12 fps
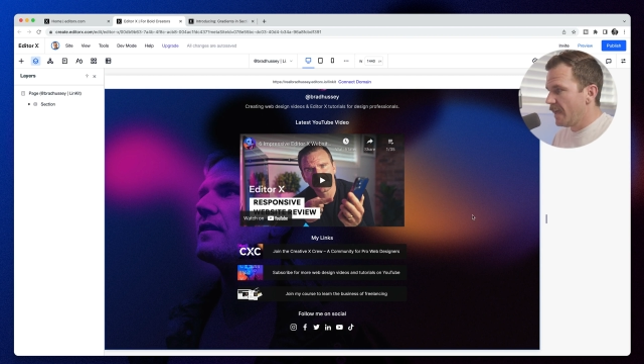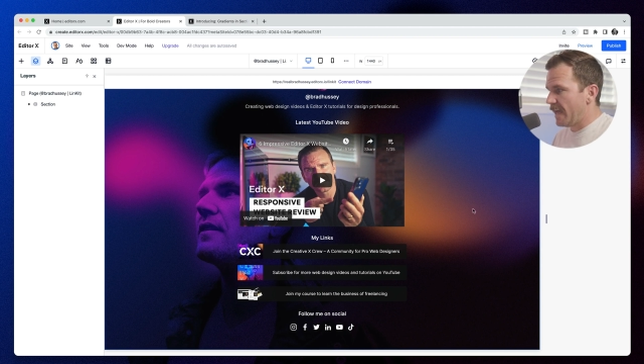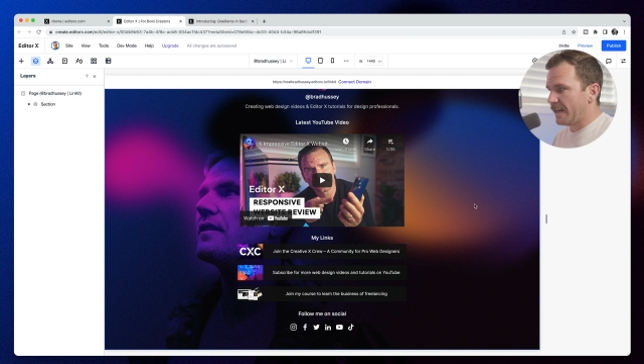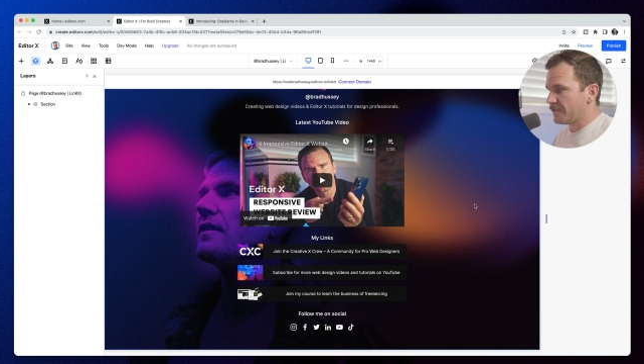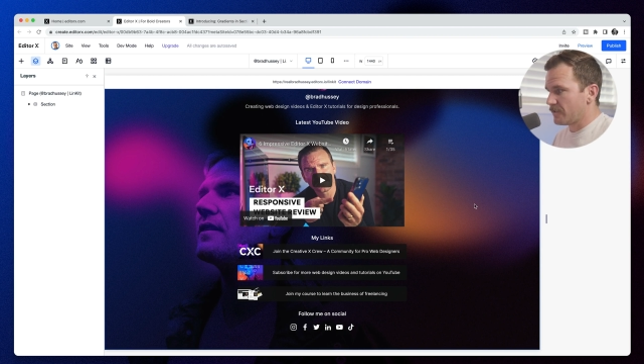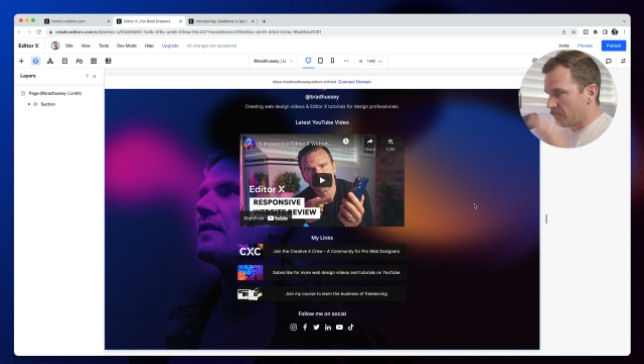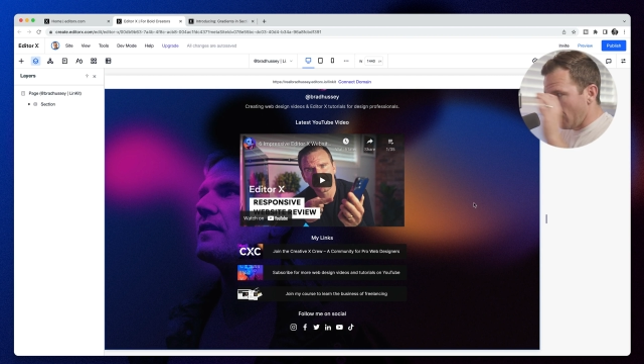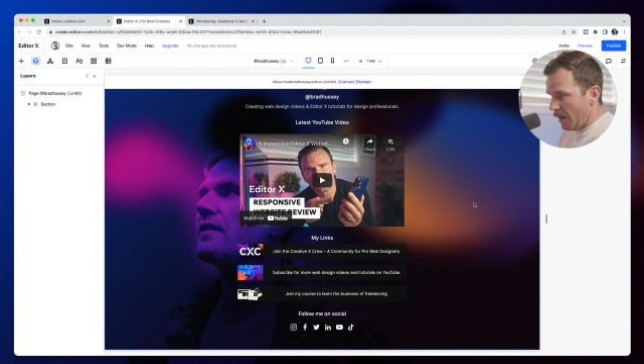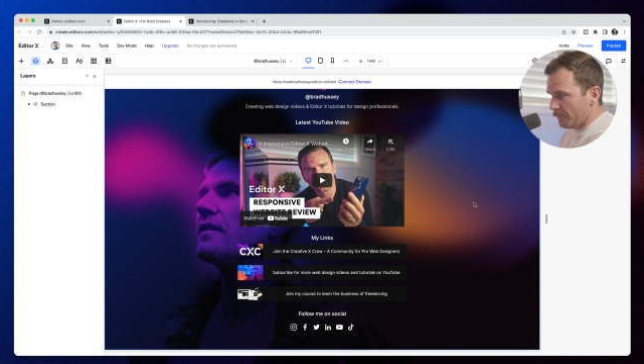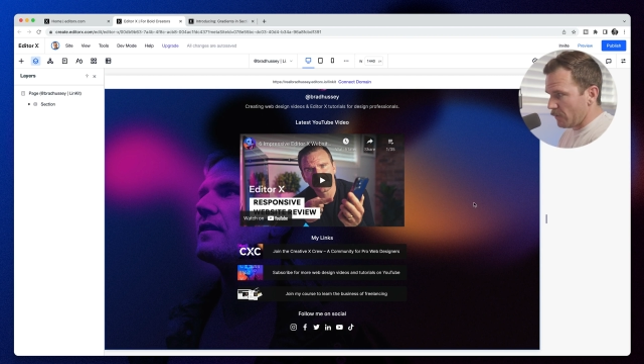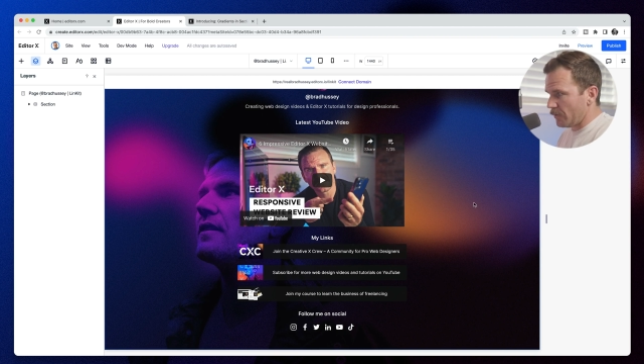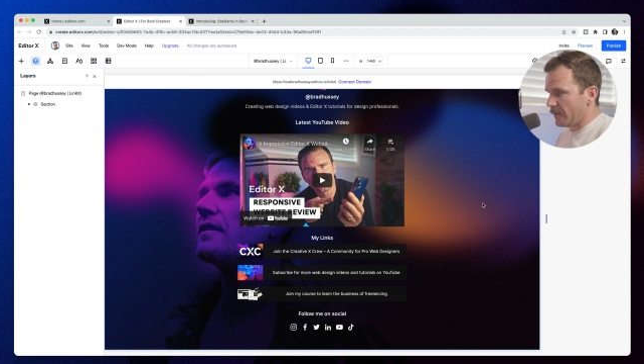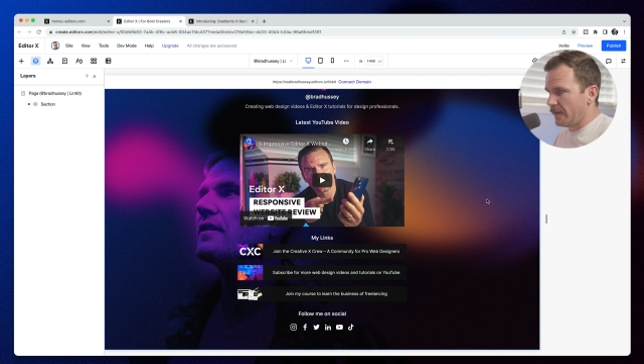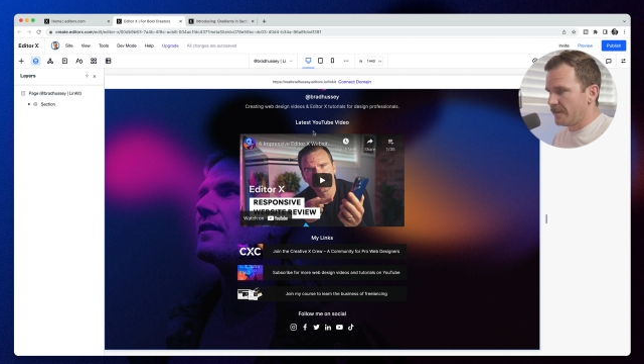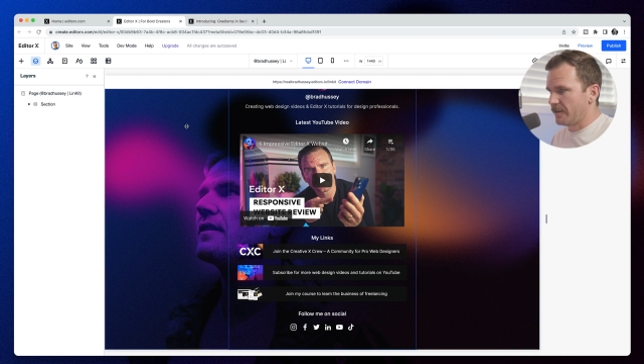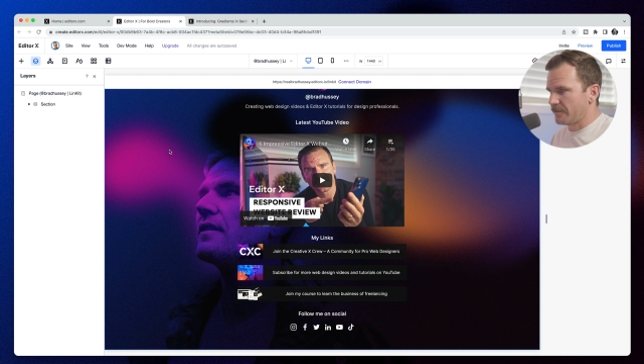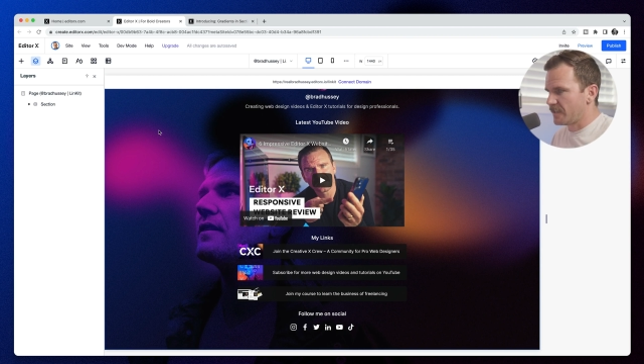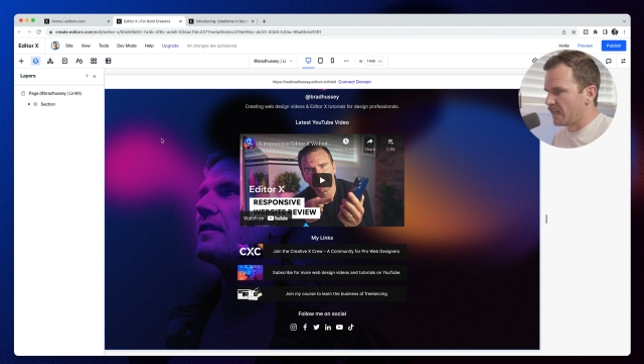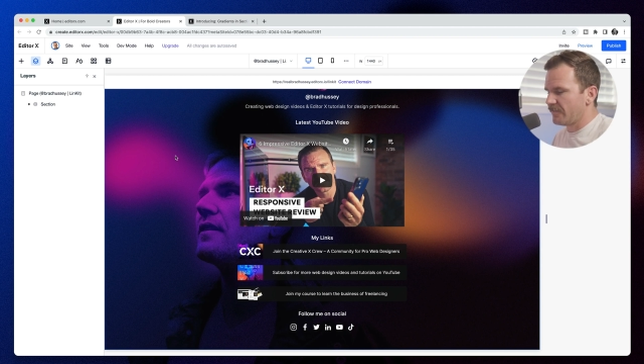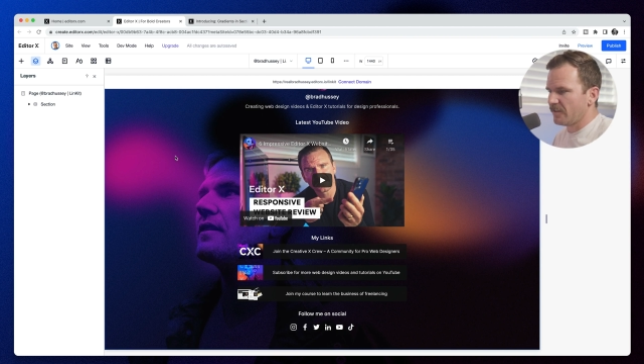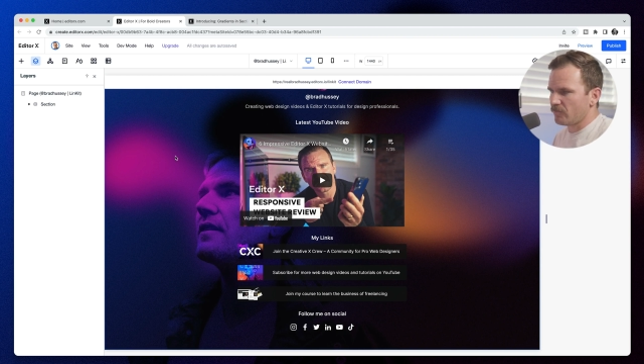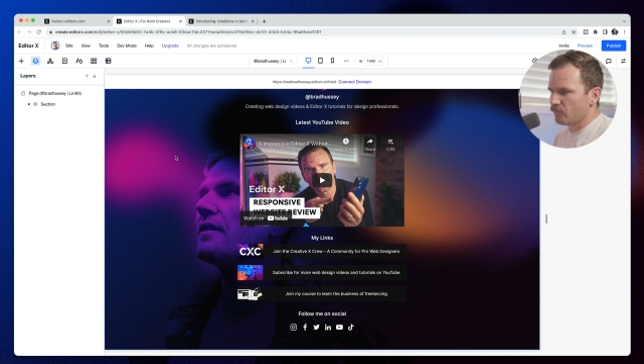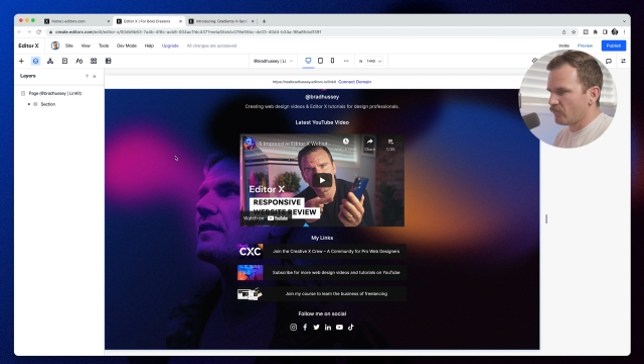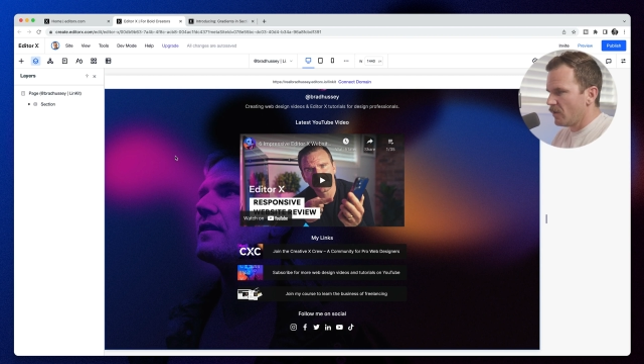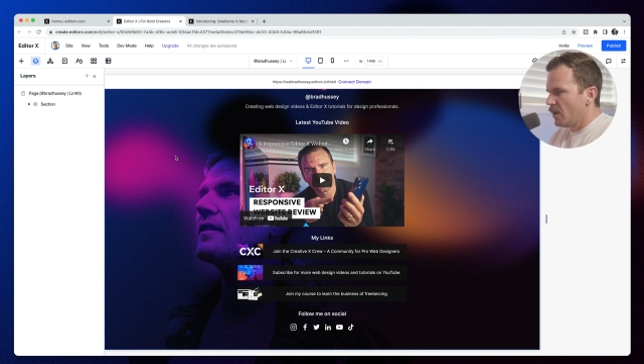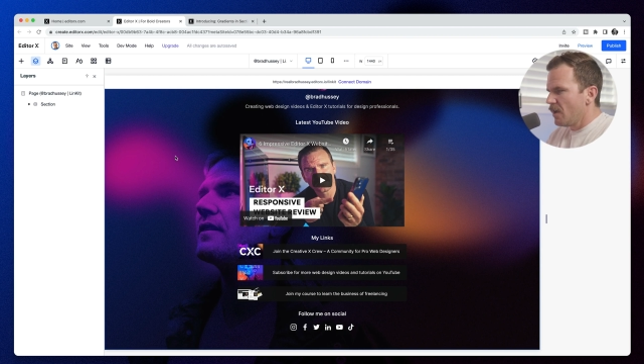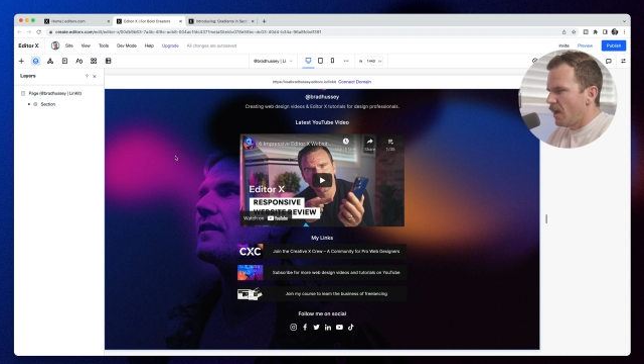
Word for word: and I just uploaded it here. It's kind of